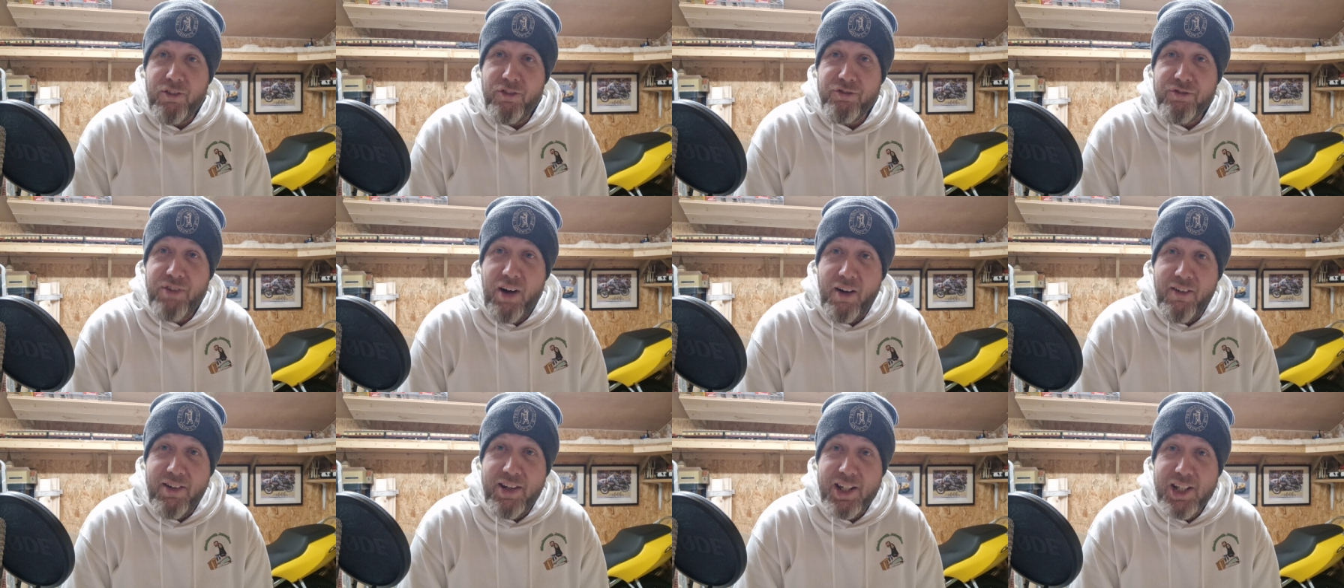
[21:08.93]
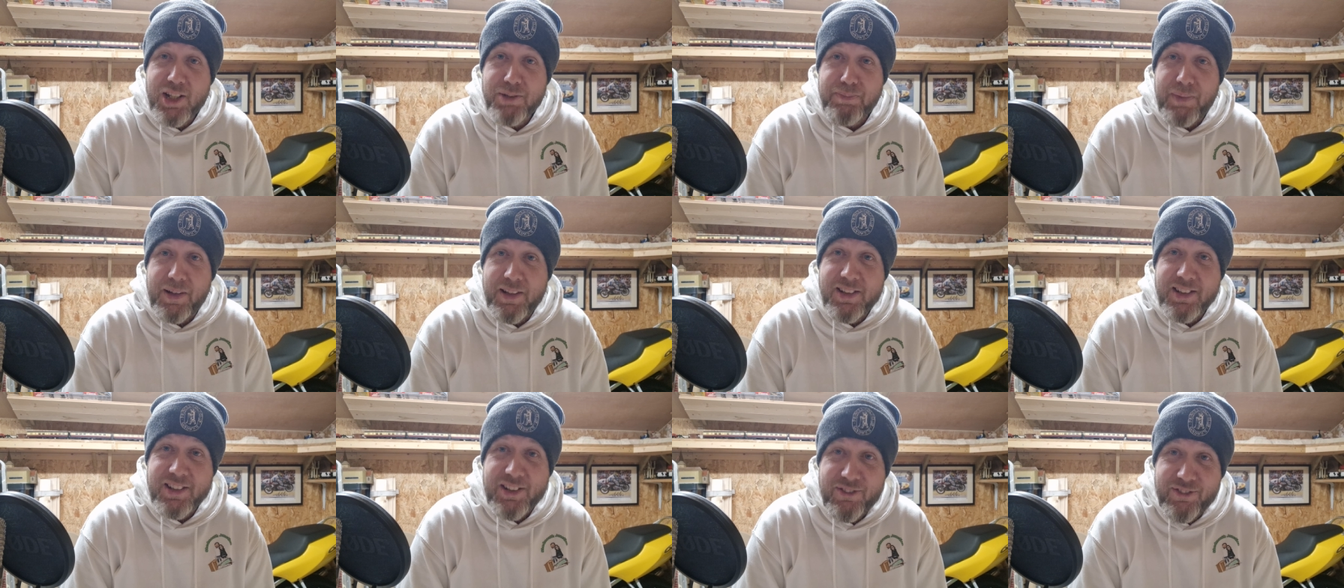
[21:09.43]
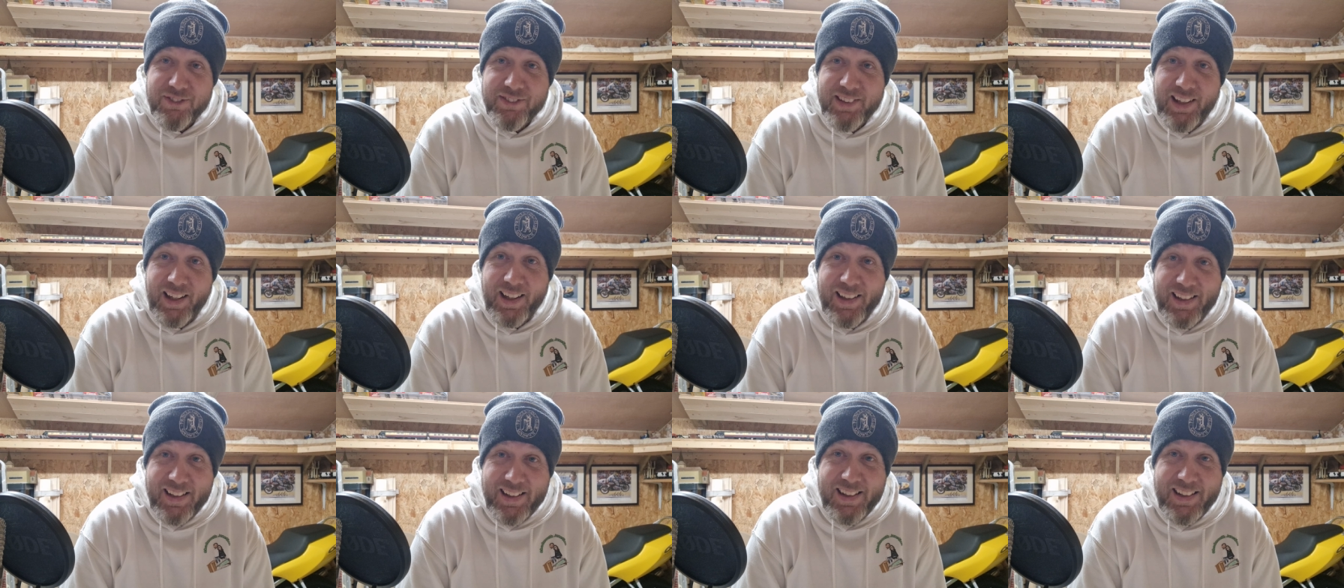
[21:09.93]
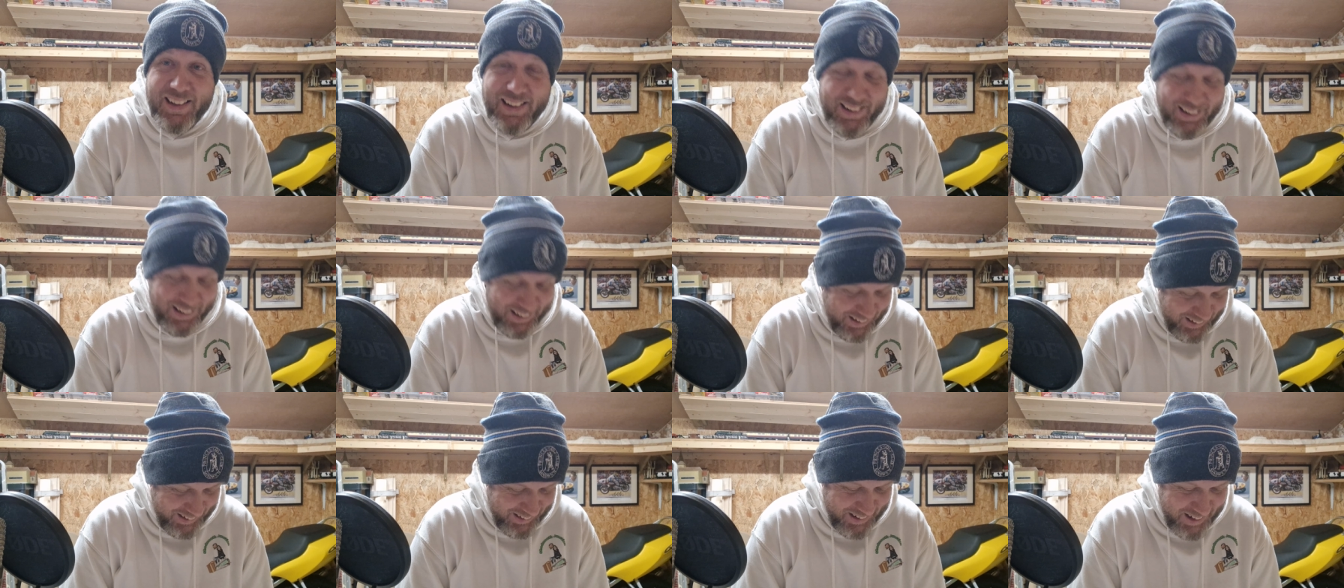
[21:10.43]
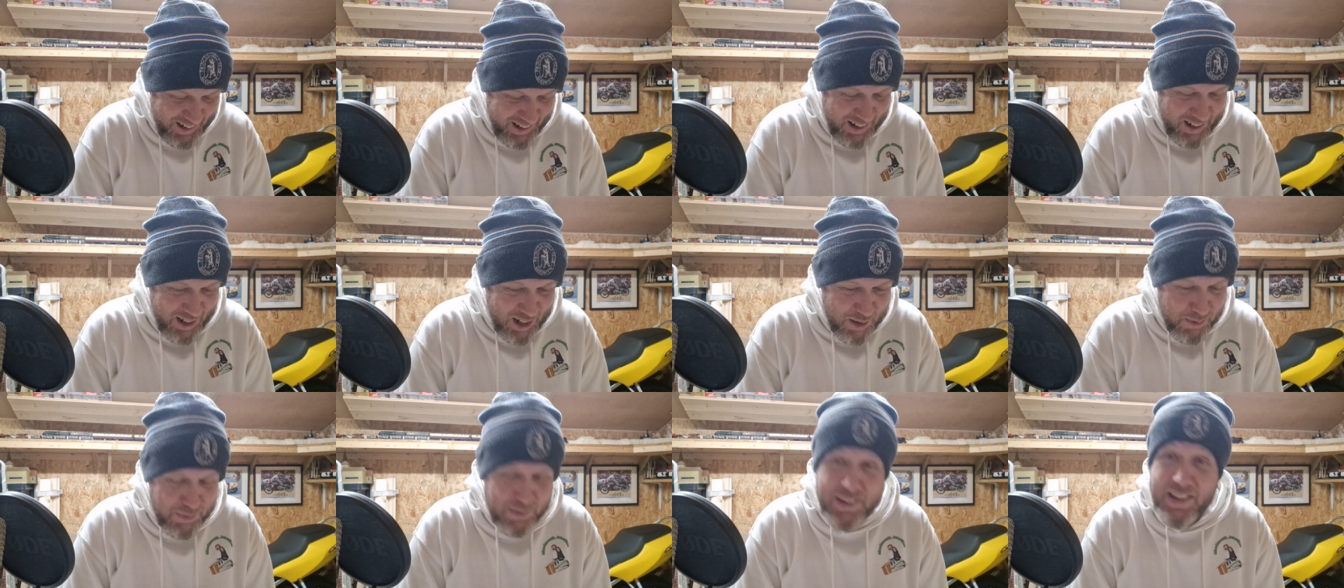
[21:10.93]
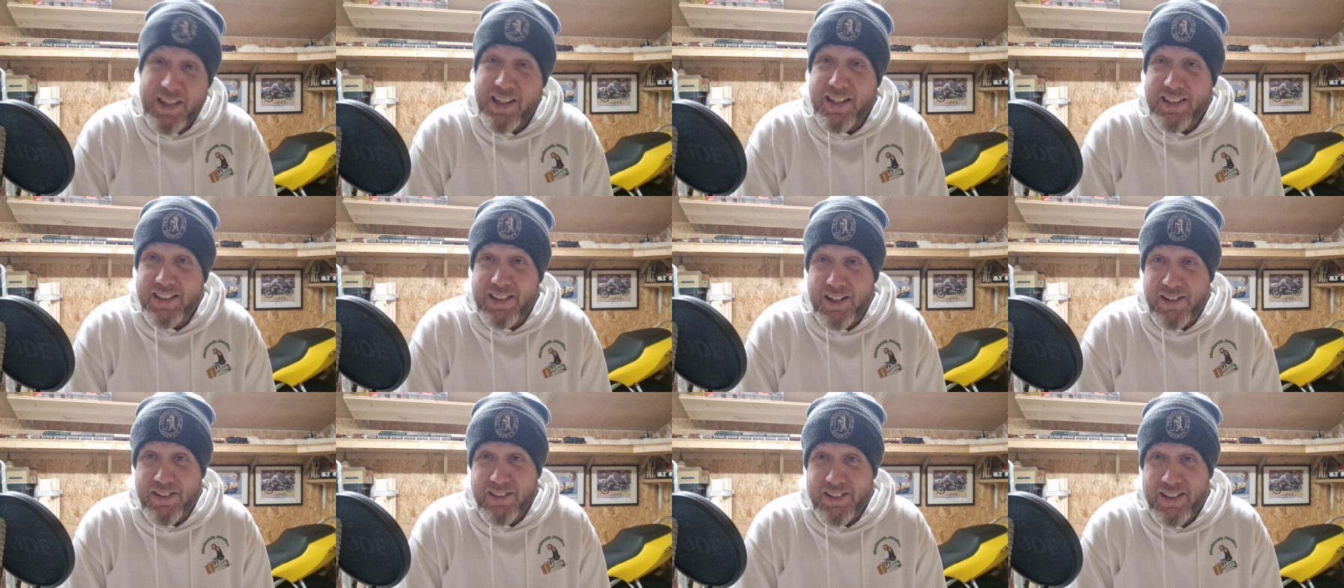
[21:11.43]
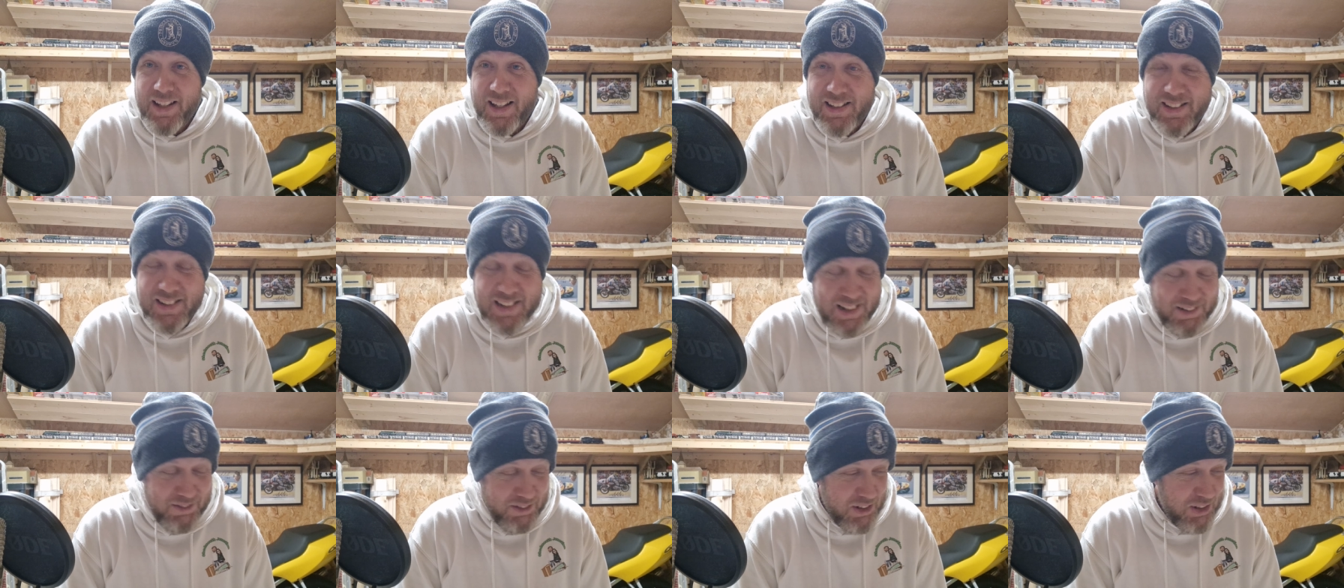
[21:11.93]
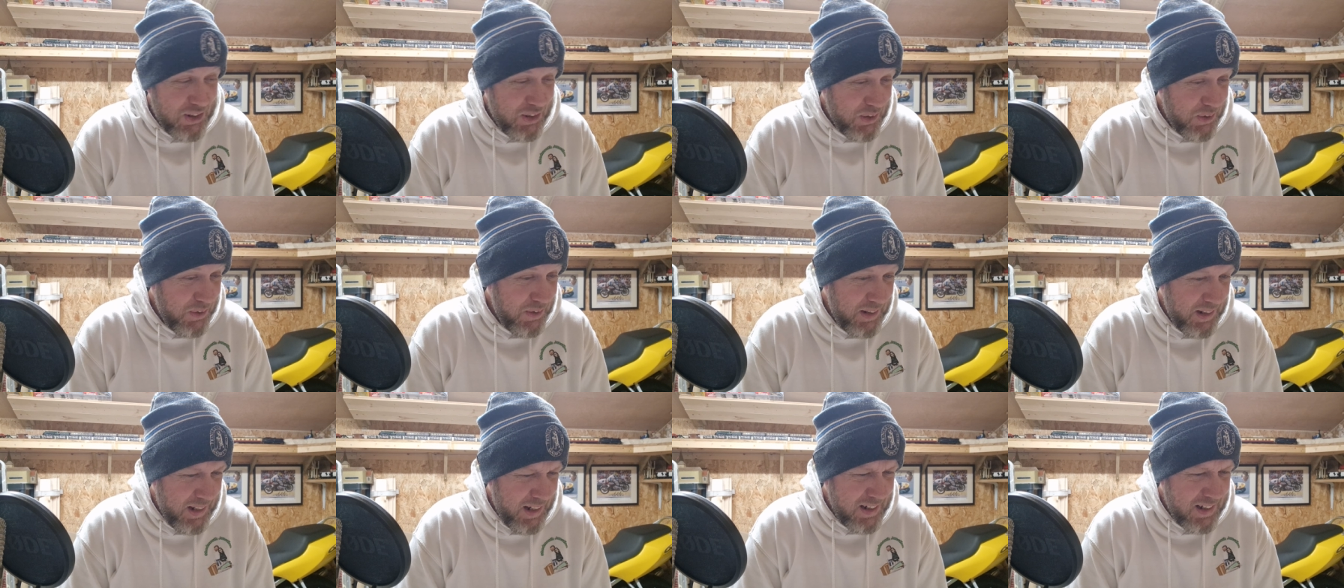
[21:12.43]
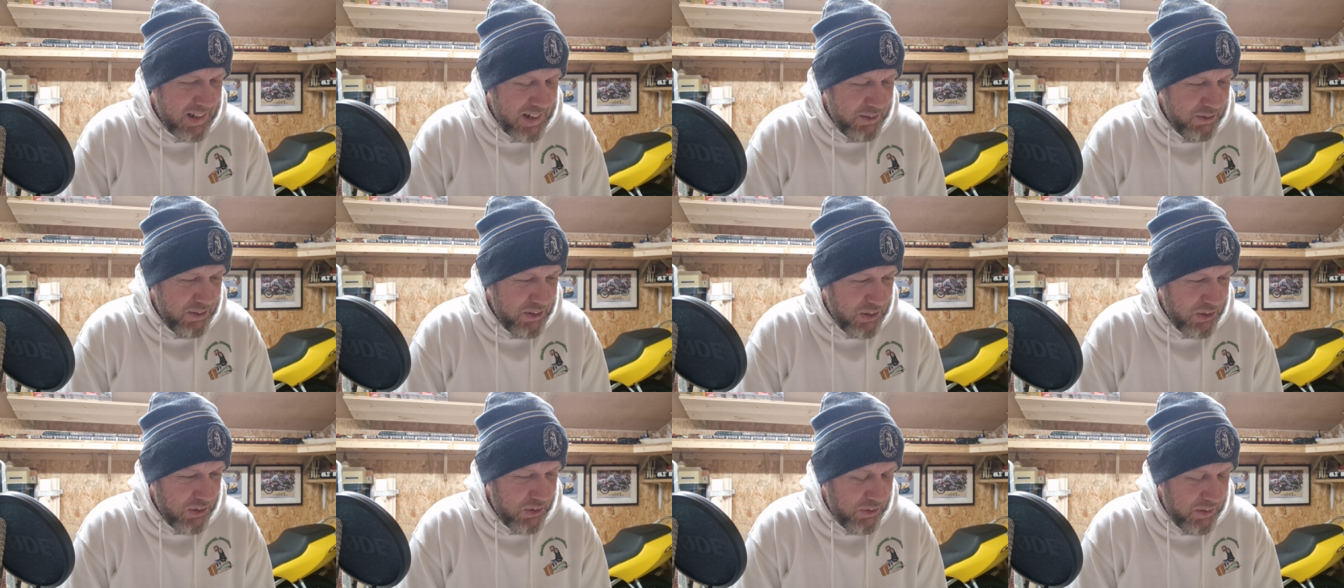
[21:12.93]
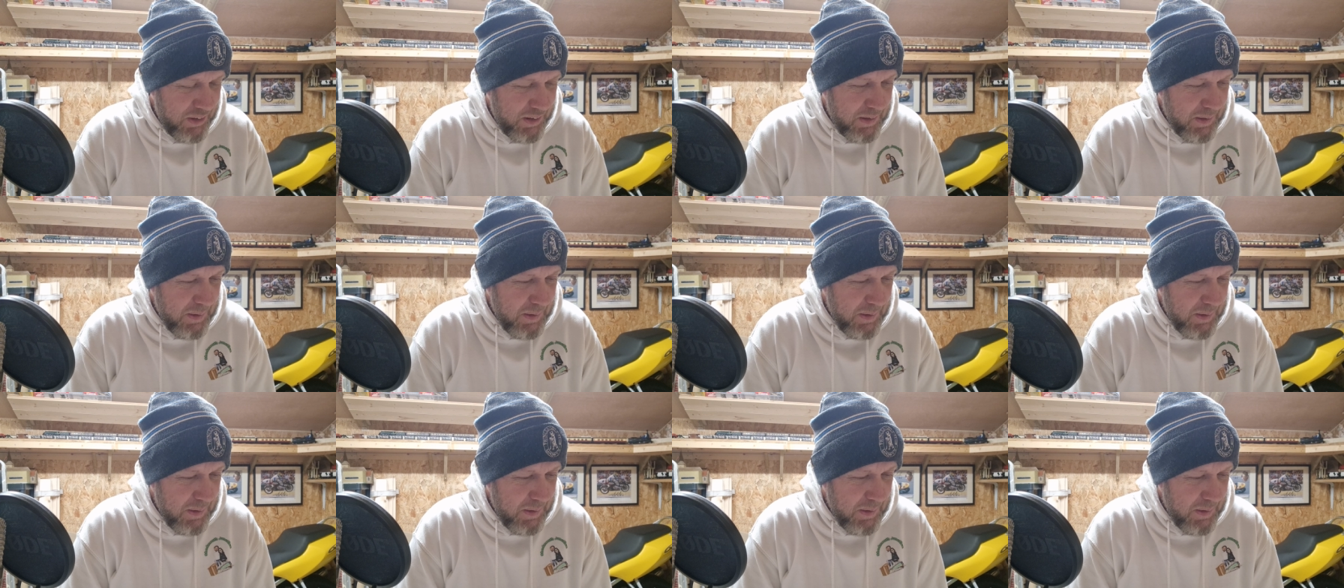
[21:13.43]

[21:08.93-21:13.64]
very expensive day. but there you go. That's another story. That's another story.